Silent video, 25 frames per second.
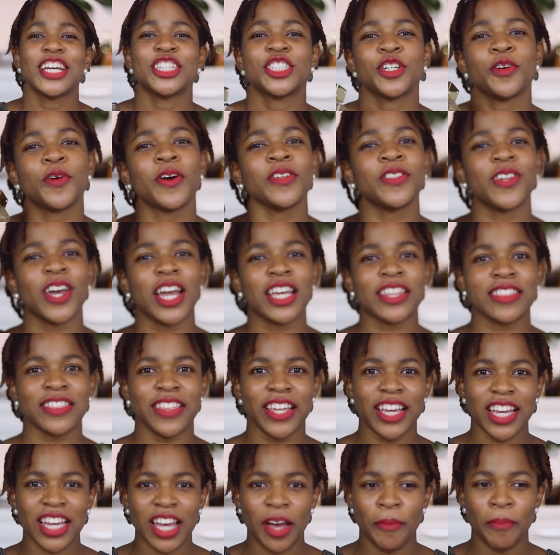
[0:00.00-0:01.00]
So what do I
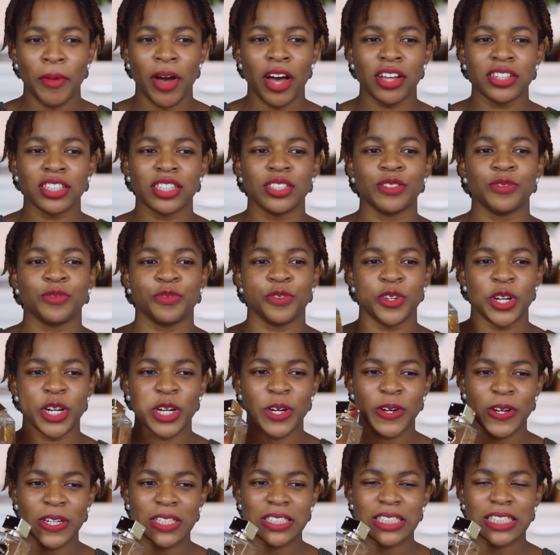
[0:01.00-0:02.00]
think about this
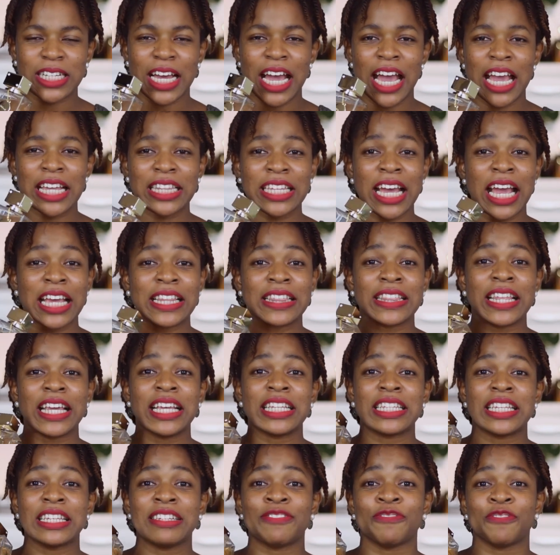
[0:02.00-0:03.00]
fragrance, guys? I
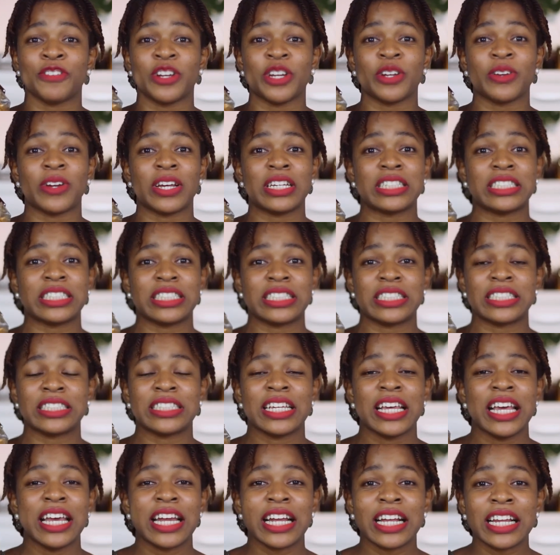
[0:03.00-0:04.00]
think this fragrance is
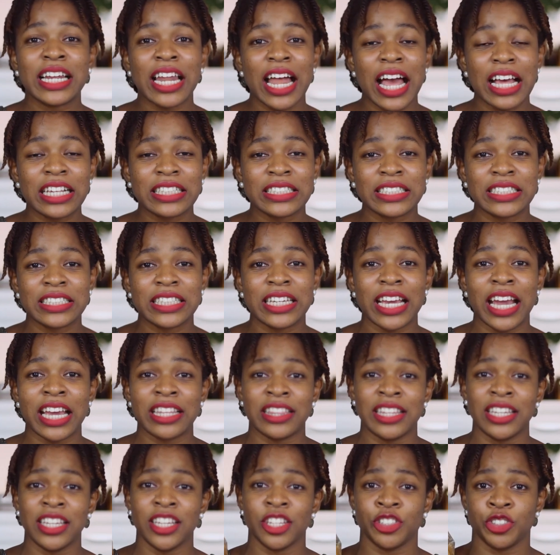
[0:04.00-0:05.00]
classy. I
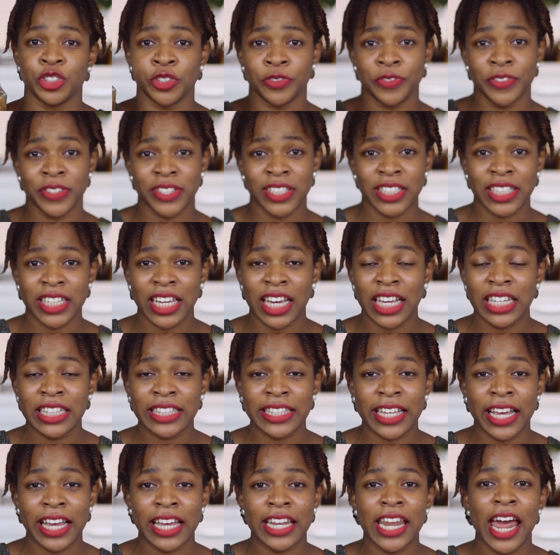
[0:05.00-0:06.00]
think it's
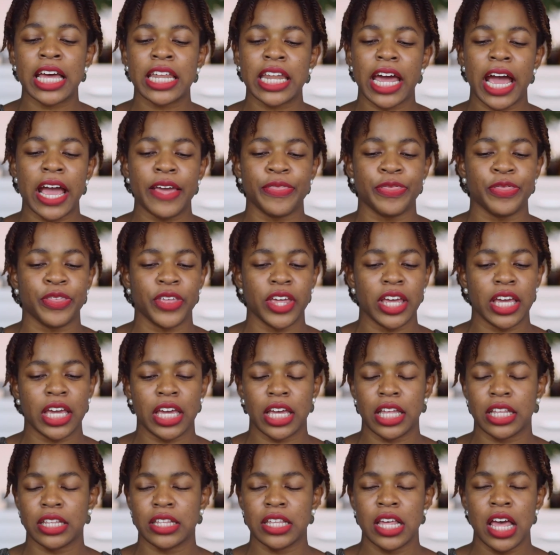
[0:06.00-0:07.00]
sophisticated. I
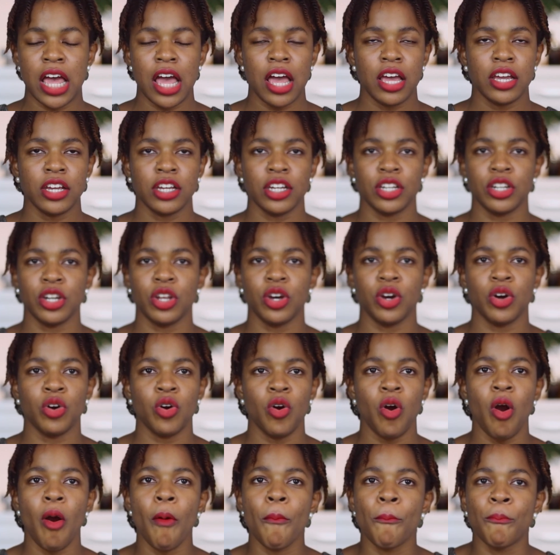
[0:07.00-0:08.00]
think it's, you know,
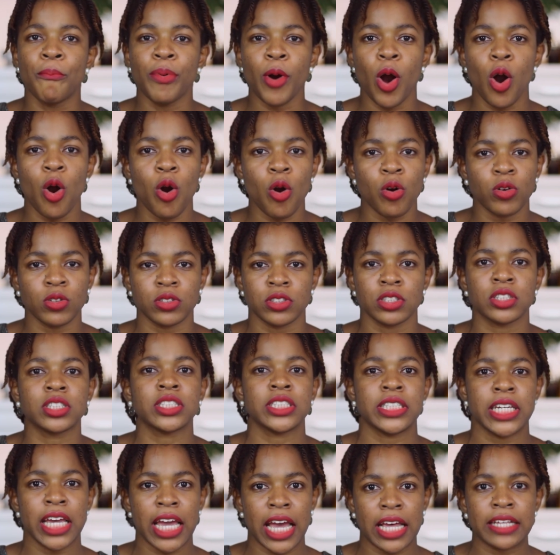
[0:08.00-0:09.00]
bold.
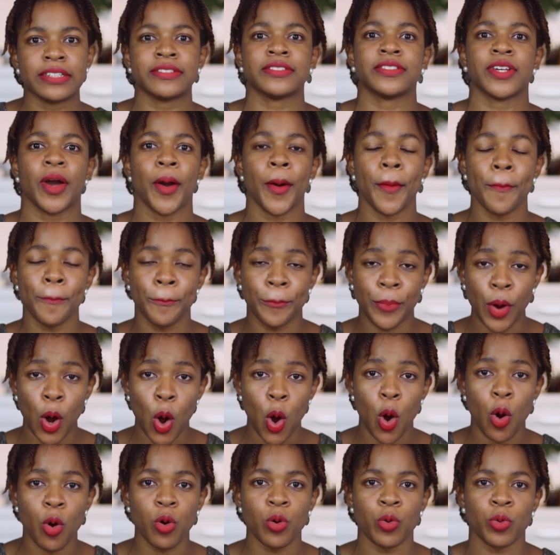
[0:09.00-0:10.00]
Yes,
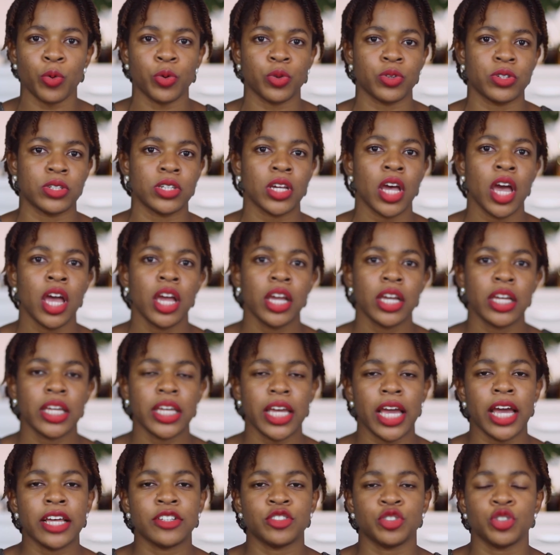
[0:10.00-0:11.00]
bold.
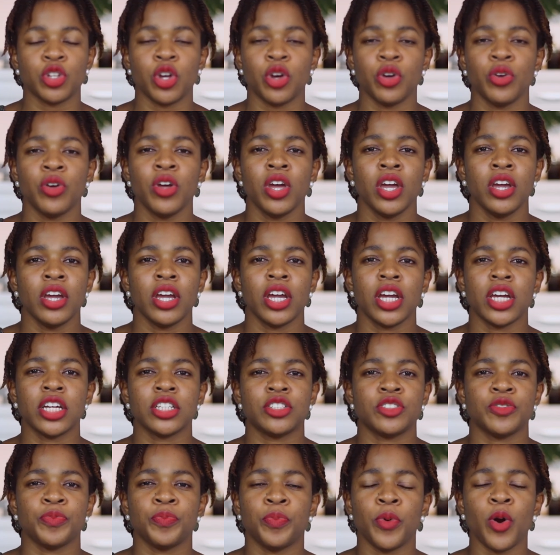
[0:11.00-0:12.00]
Yes, so
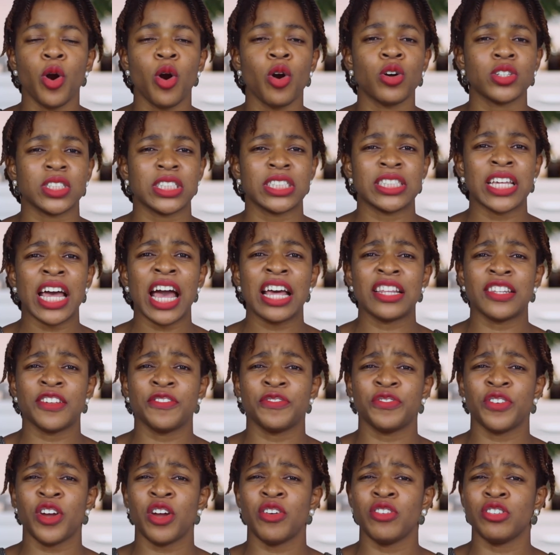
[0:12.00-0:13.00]
it's bold. It
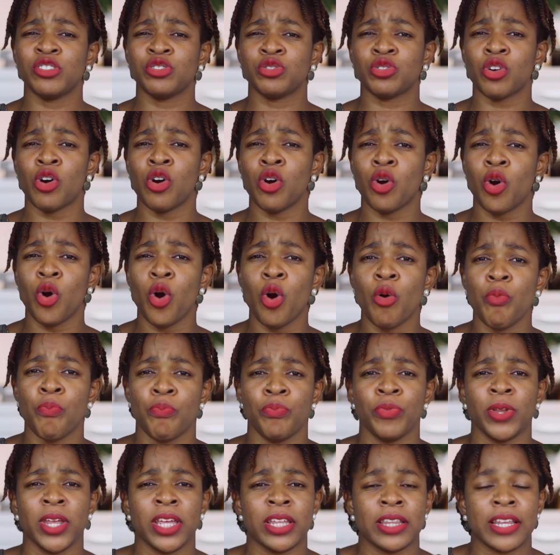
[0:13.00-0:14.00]
has a very strong
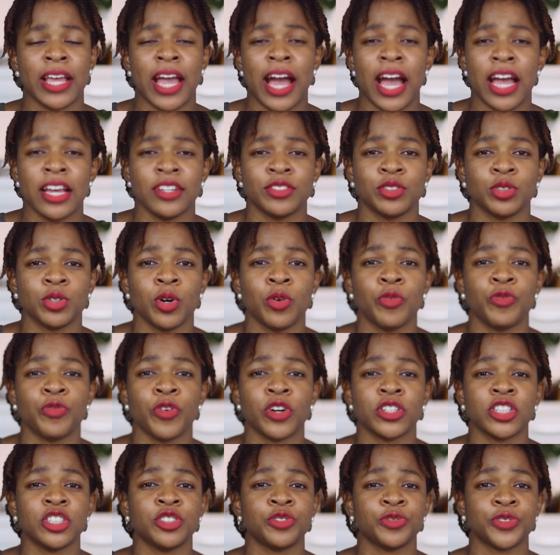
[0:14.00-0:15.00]
opening, guys. So
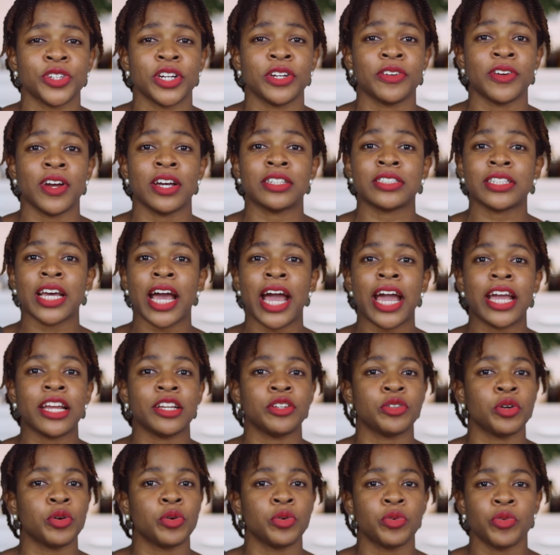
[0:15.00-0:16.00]
for this fragrance, I
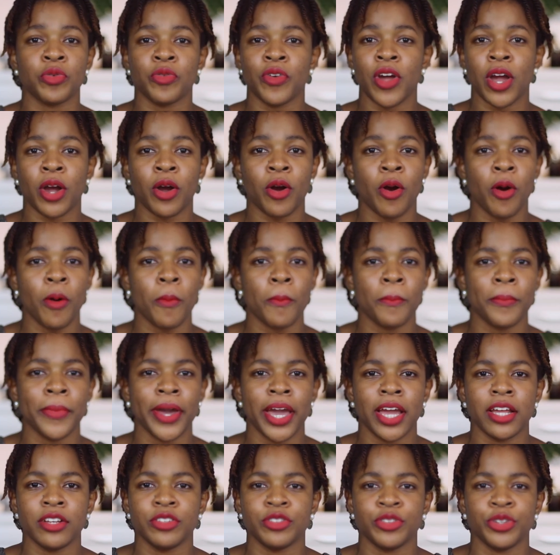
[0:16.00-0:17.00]
don't
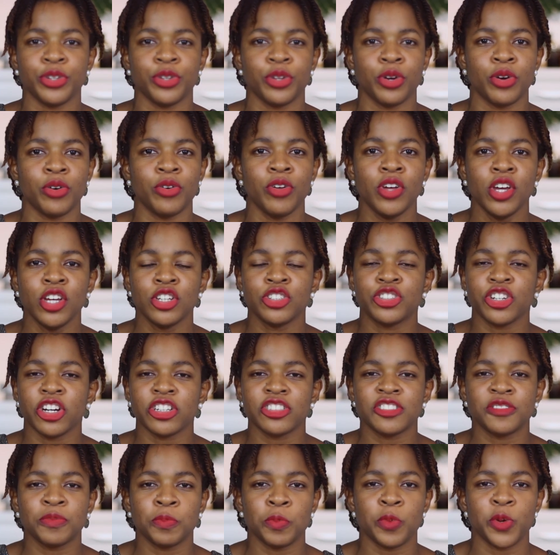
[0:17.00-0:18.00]
recommend, you know,
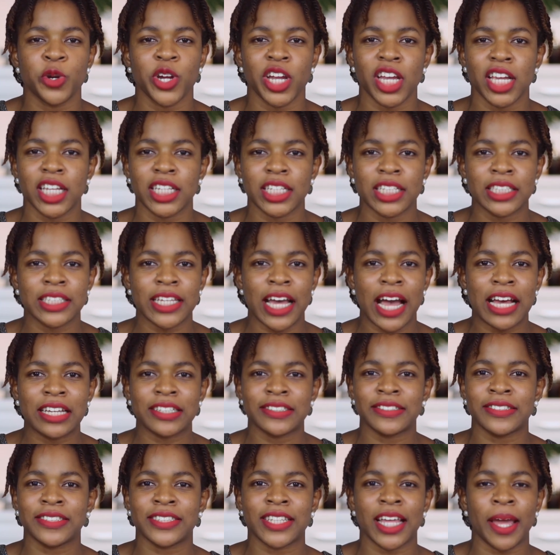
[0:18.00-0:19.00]
just spraying it
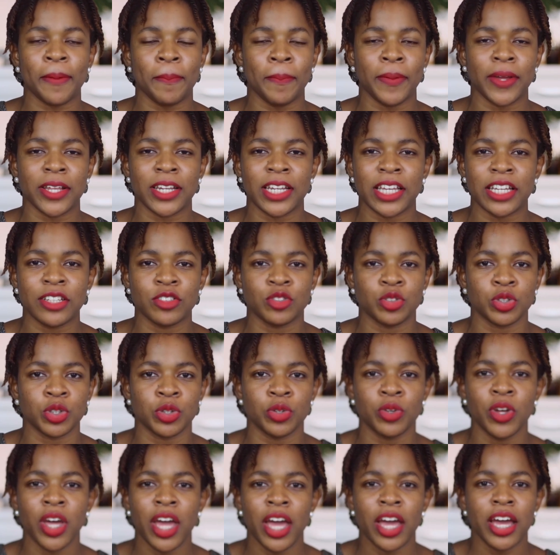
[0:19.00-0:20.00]
and stepping
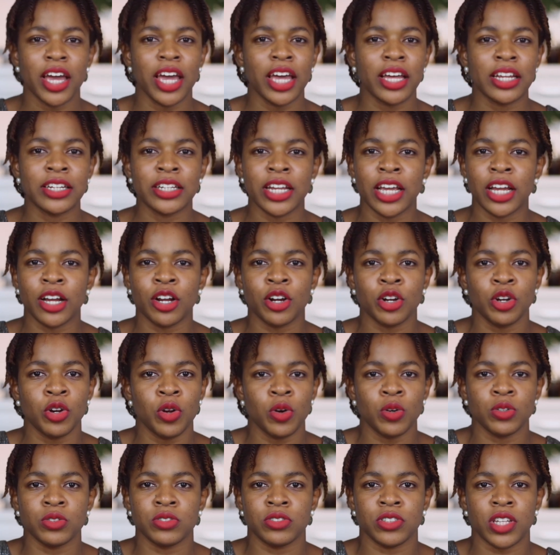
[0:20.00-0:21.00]
into an
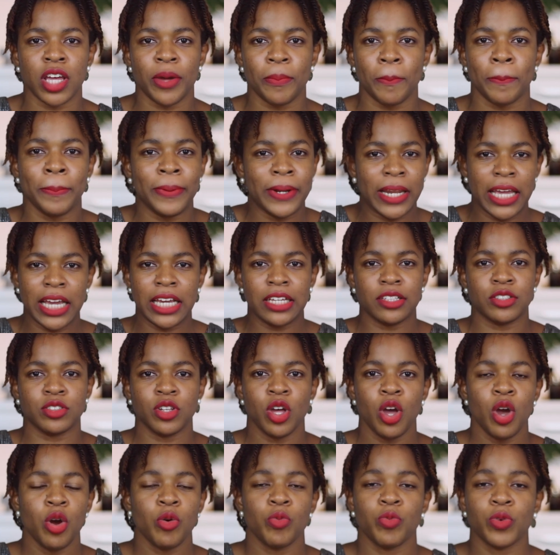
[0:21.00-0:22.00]
enclosed place
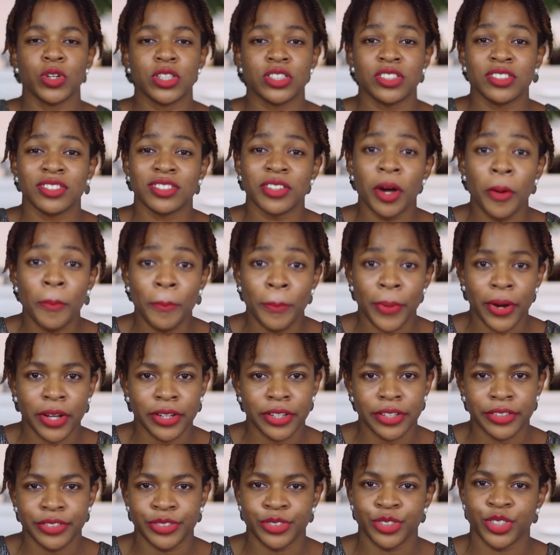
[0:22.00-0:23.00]
with
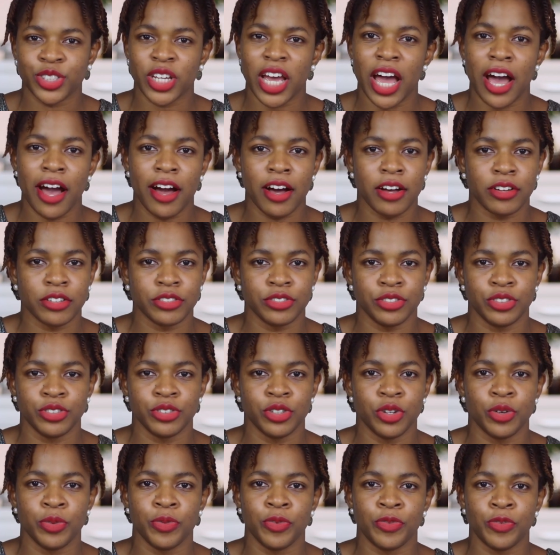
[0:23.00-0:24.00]
somebody's child, you
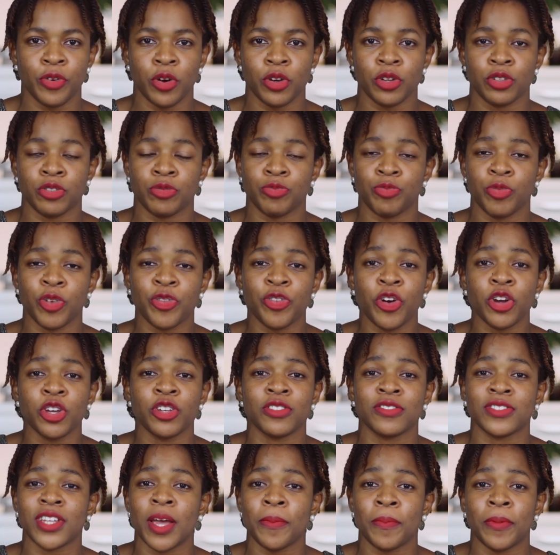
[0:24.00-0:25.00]
know, before you before
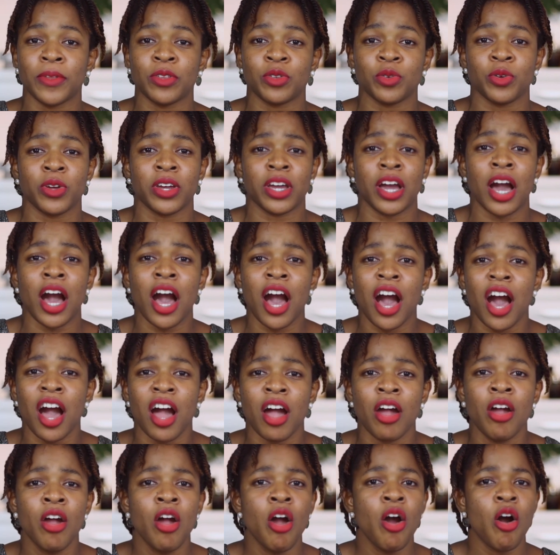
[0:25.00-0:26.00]
you step into a
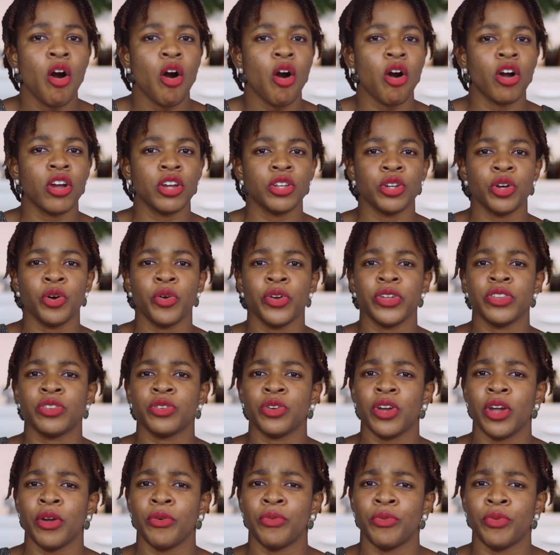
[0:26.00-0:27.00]
car, or, you know,
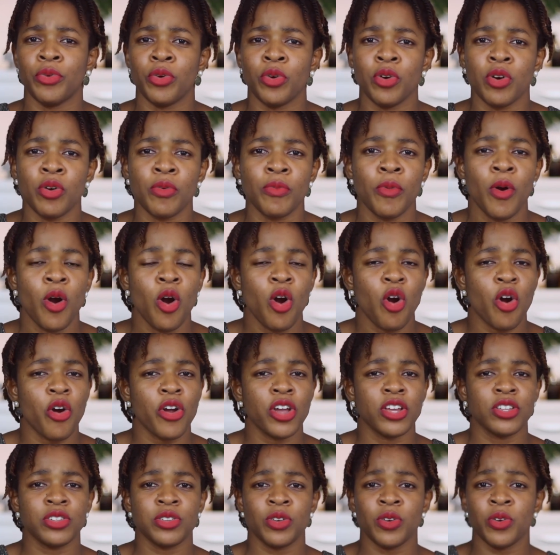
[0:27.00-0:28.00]
into a room,
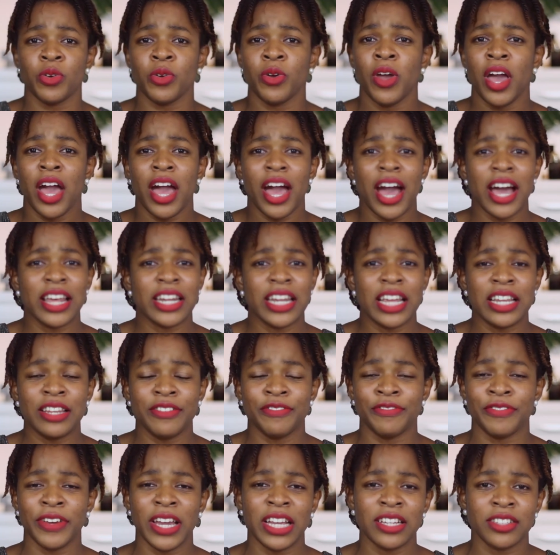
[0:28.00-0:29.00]
or into an
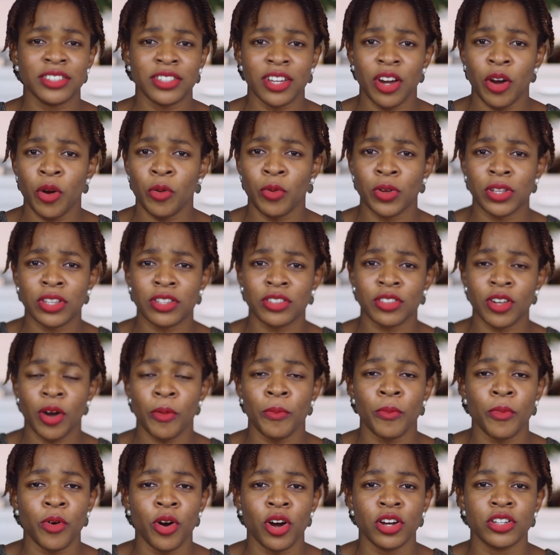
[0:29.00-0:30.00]
elevator with
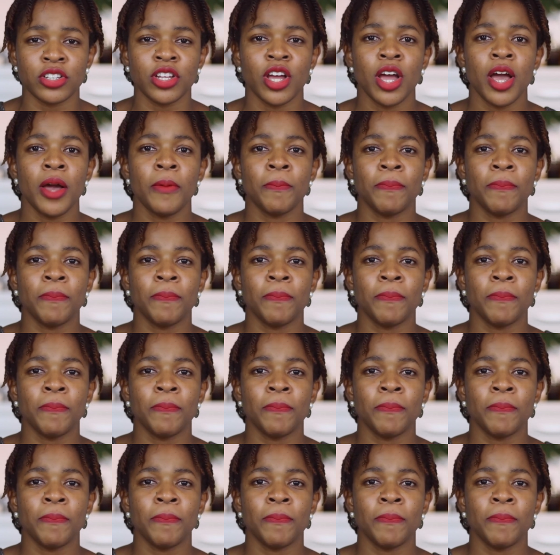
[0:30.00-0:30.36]
someone.